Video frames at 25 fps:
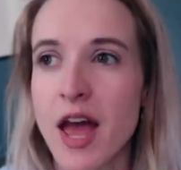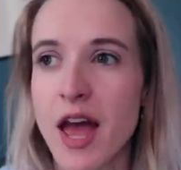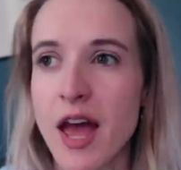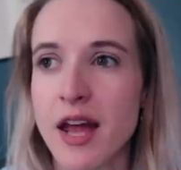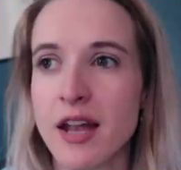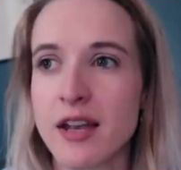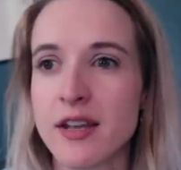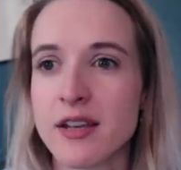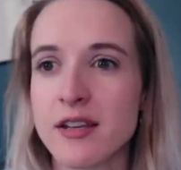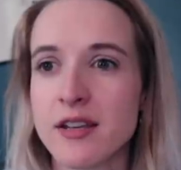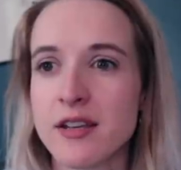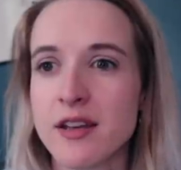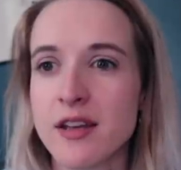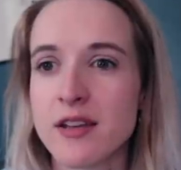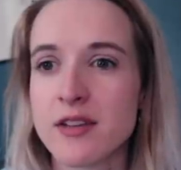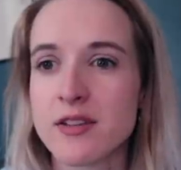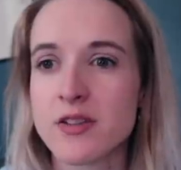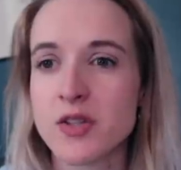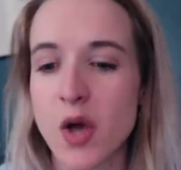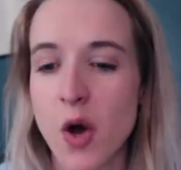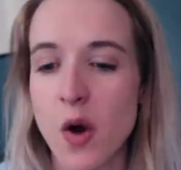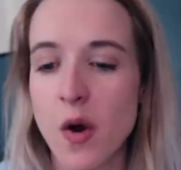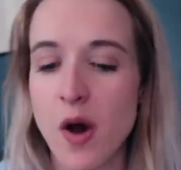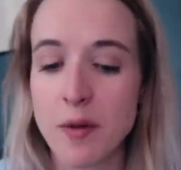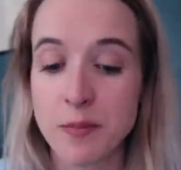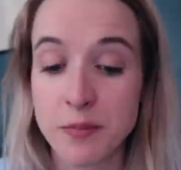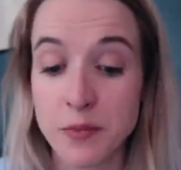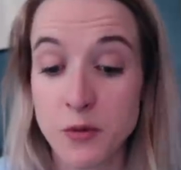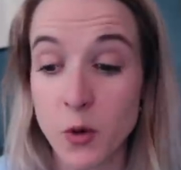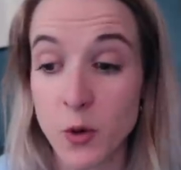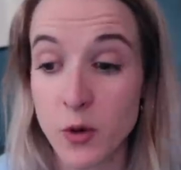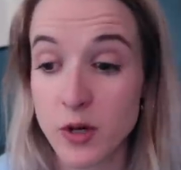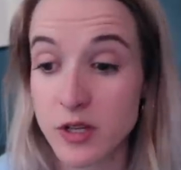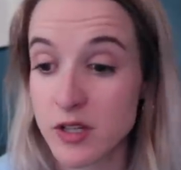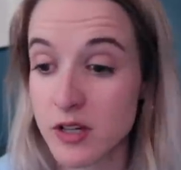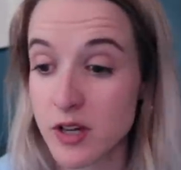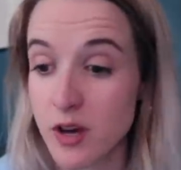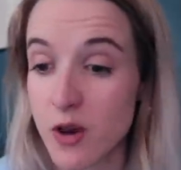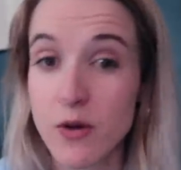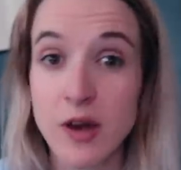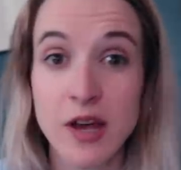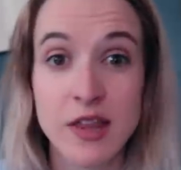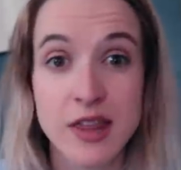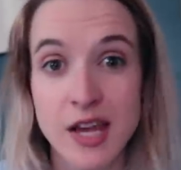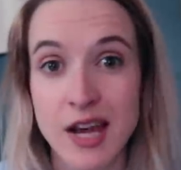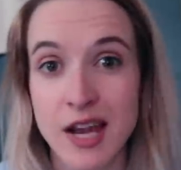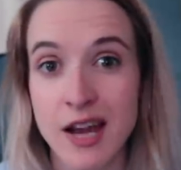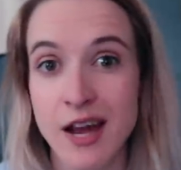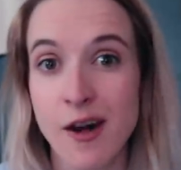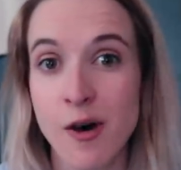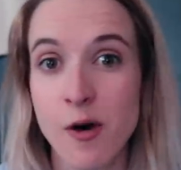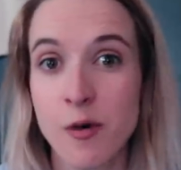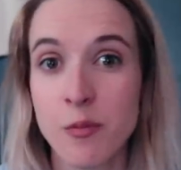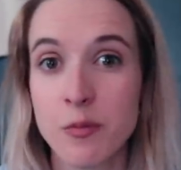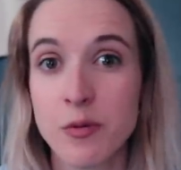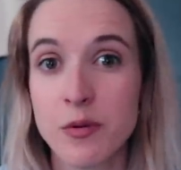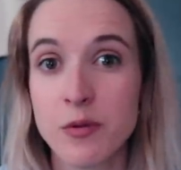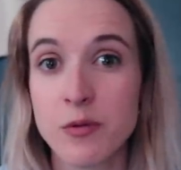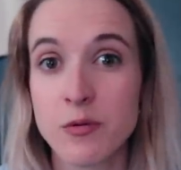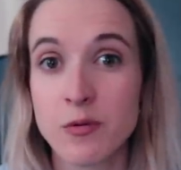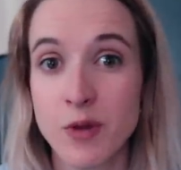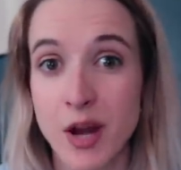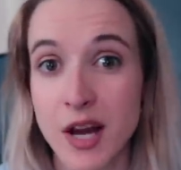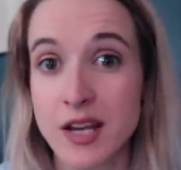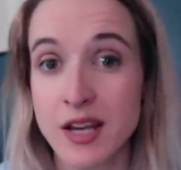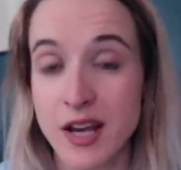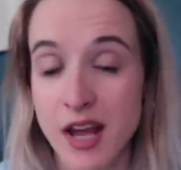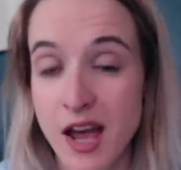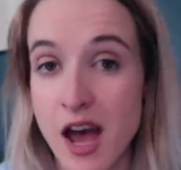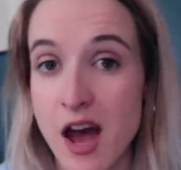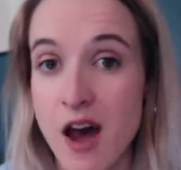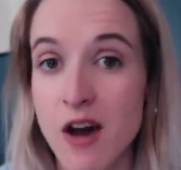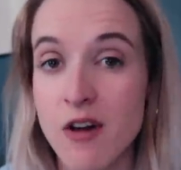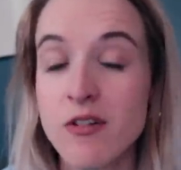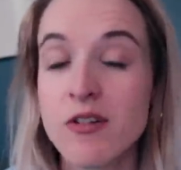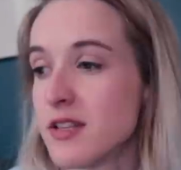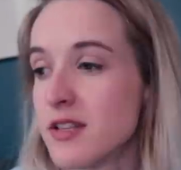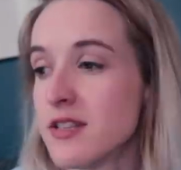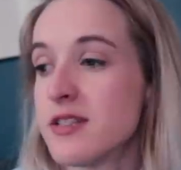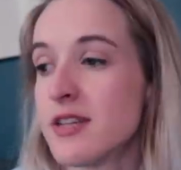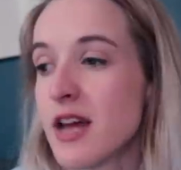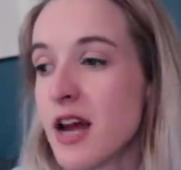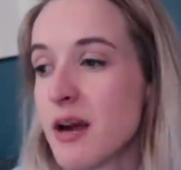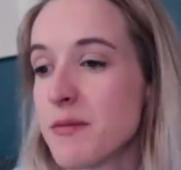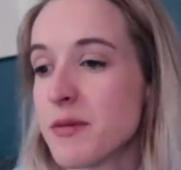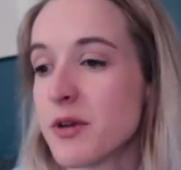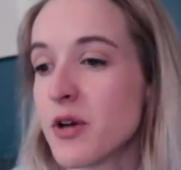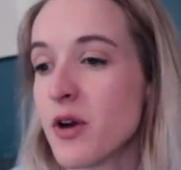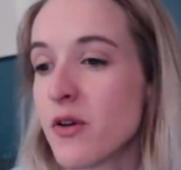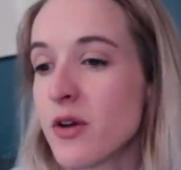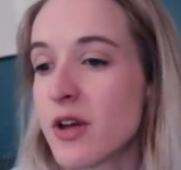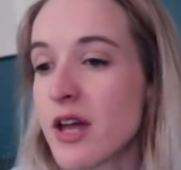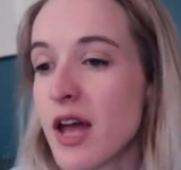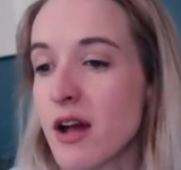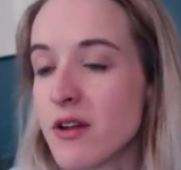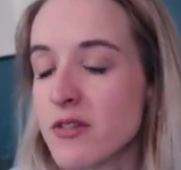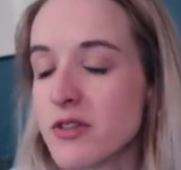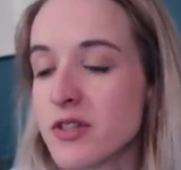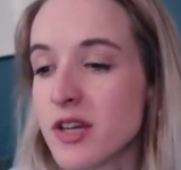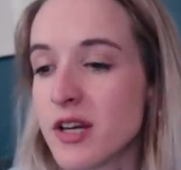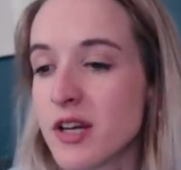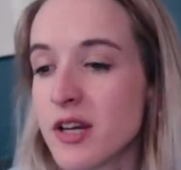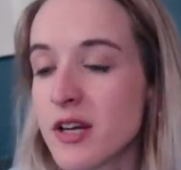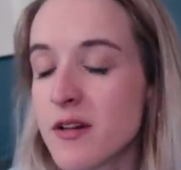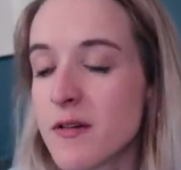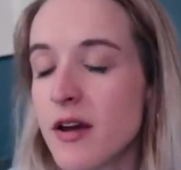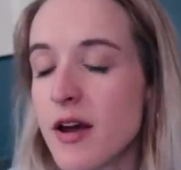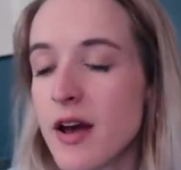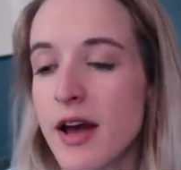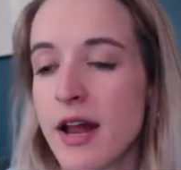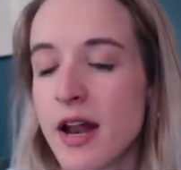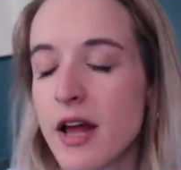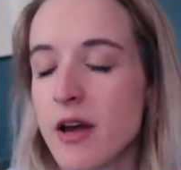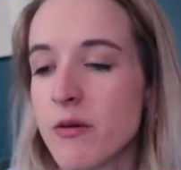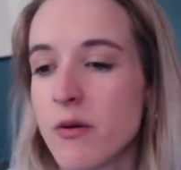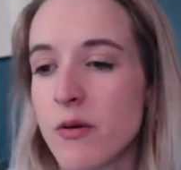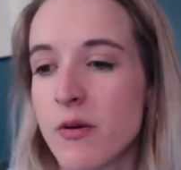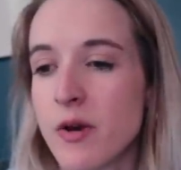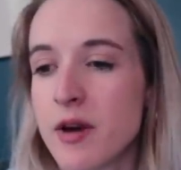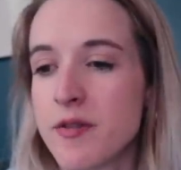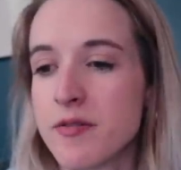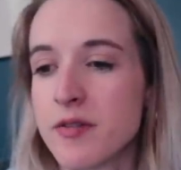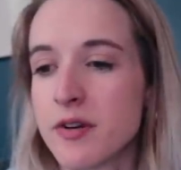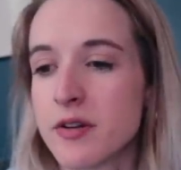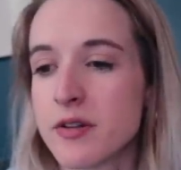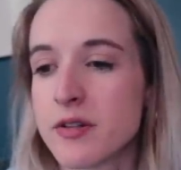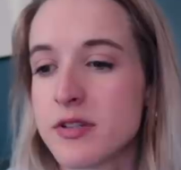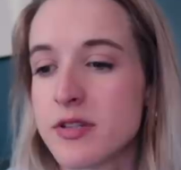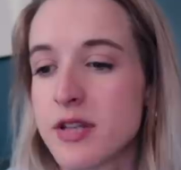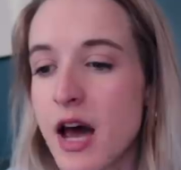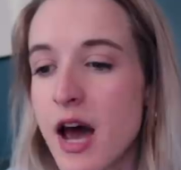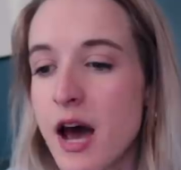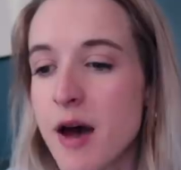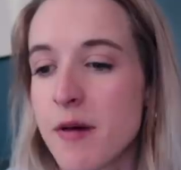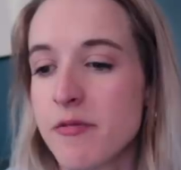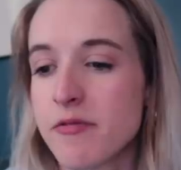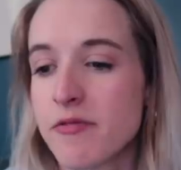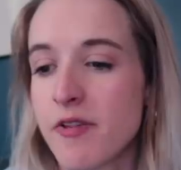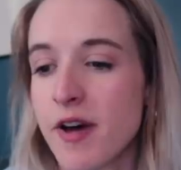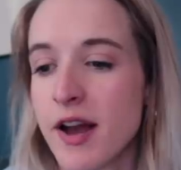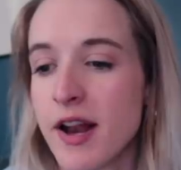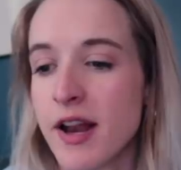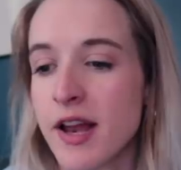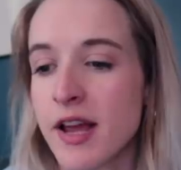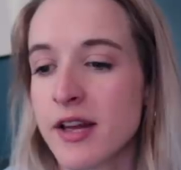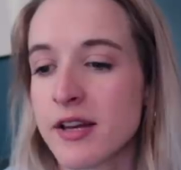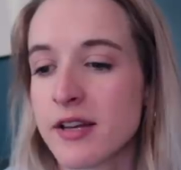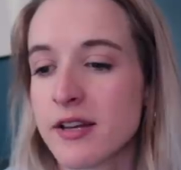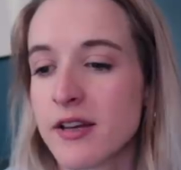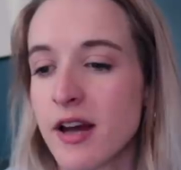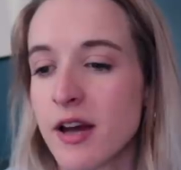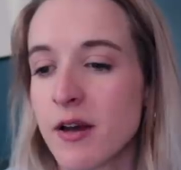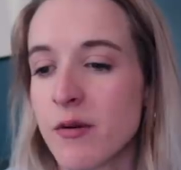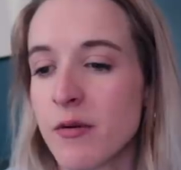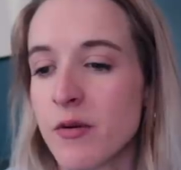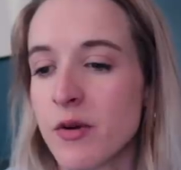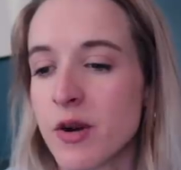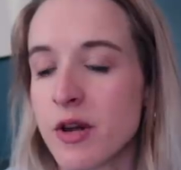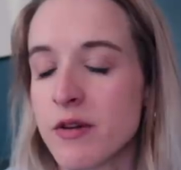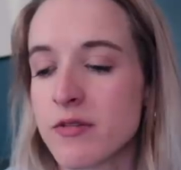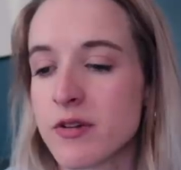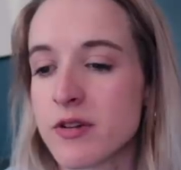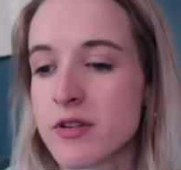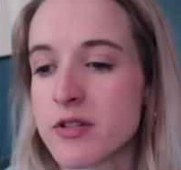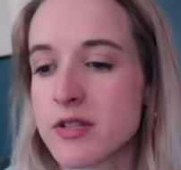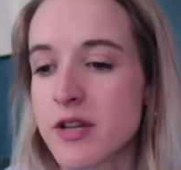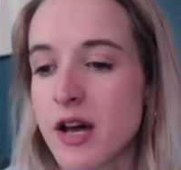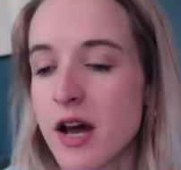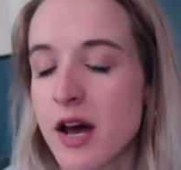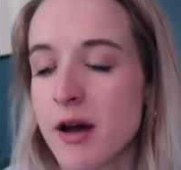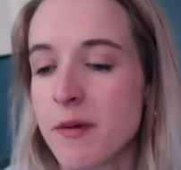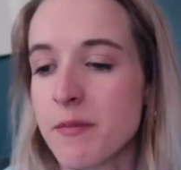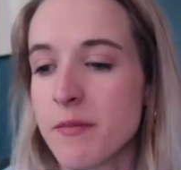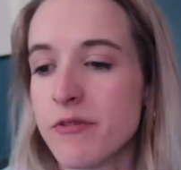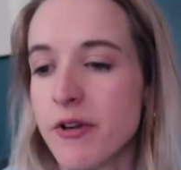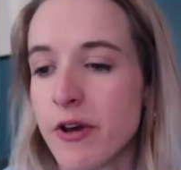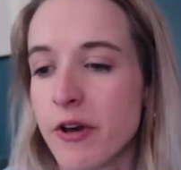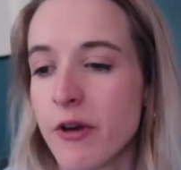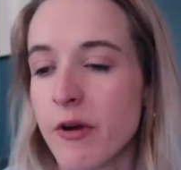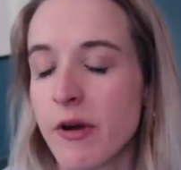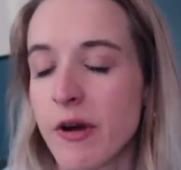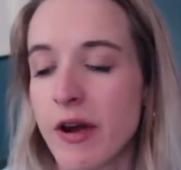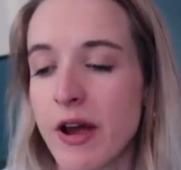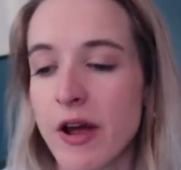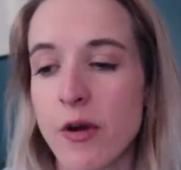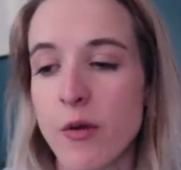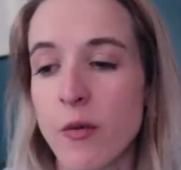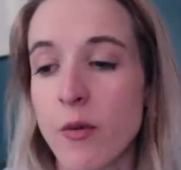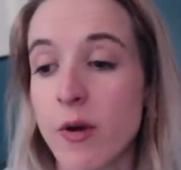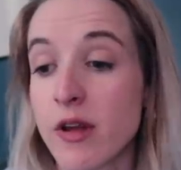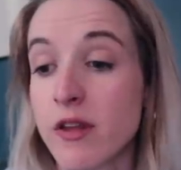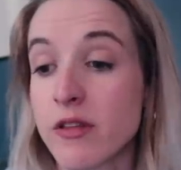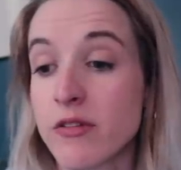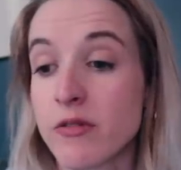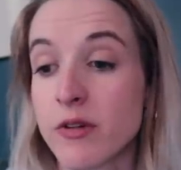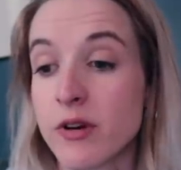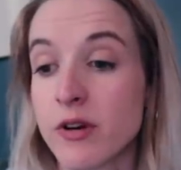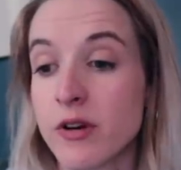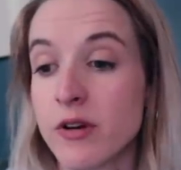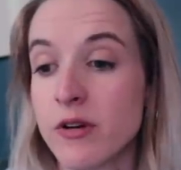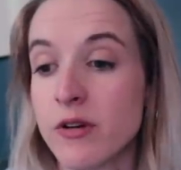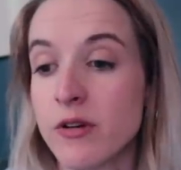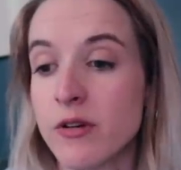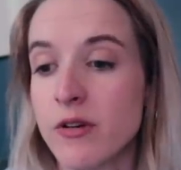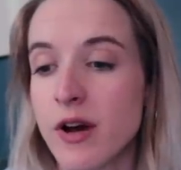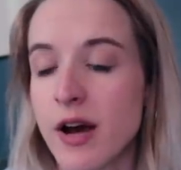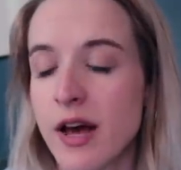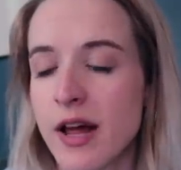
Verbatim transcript: And so I'm going to go get that help right now. It's time to go to counseling and I won't ever stop fighting. I won't ever stop figuring out a way through.